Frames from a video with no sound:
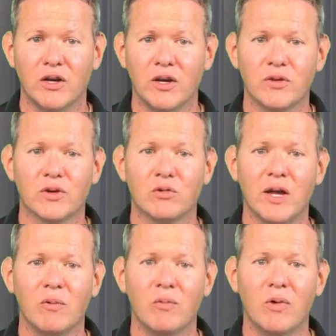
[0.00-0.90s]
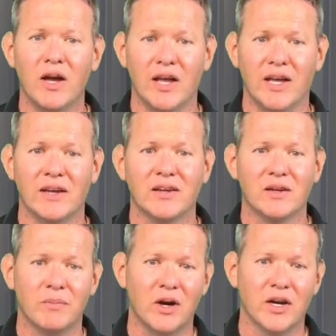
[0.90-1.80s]
are another great way
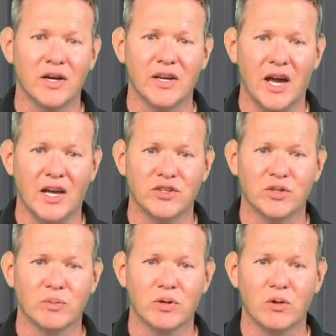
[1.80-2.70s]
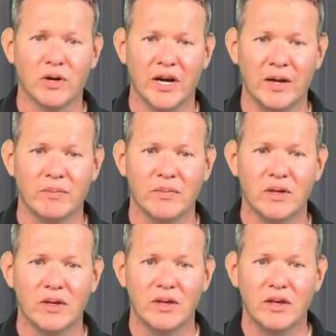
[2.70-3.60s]
to monetize your program.
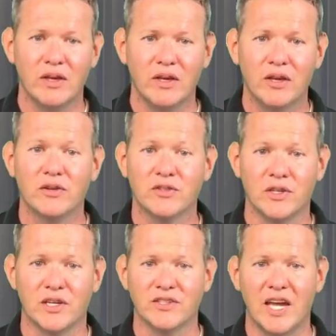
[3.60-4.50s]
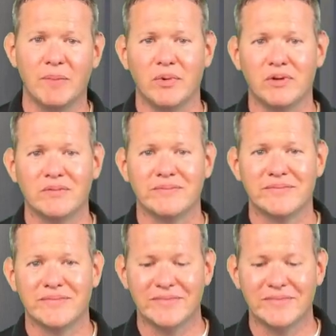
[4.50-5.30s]
Here's an example.